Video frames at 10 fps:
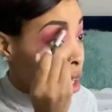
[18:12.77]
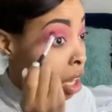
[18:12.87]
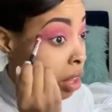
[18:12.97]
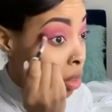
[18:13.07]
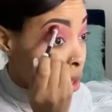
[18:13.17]

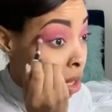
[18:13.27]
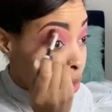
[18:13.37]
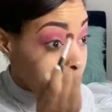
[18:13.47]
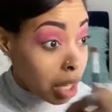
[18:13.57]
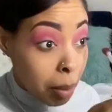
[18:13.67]
And the good
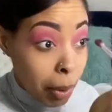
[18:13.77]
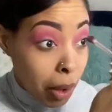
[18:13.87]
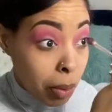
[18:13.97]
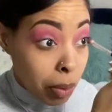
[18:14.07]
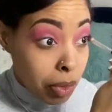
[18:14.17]
thing
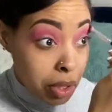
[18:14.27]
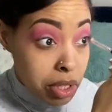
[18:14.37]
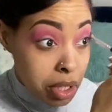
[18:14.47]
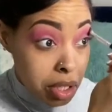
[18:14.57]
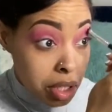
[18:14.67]
about this
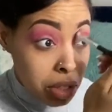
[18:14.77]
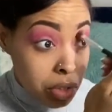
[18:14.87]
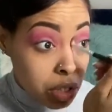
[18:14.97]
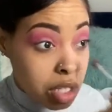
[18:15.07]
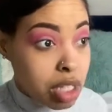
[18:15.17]
is that you
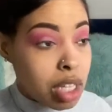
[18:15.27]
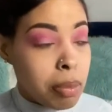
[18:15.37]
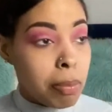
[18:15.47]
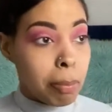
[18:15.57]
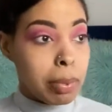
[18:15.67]
just keep
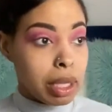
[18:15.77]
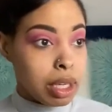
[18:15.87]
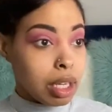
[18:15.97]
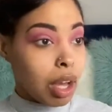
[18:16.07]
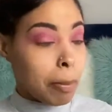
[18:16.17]

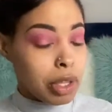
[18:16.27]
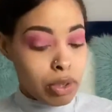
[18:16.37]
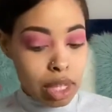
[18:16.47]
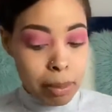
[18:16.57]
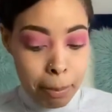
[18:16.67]
blending. I mean, you
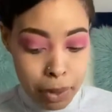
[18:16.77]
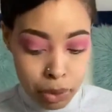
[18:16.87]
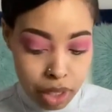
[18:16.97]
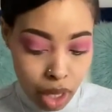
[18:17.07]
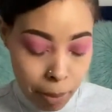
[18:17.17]
keep
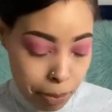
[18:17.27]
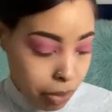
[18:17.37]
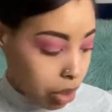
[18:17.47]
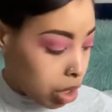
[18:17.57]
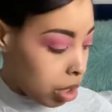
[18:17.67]
building up
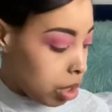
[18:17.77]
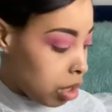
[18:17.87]
the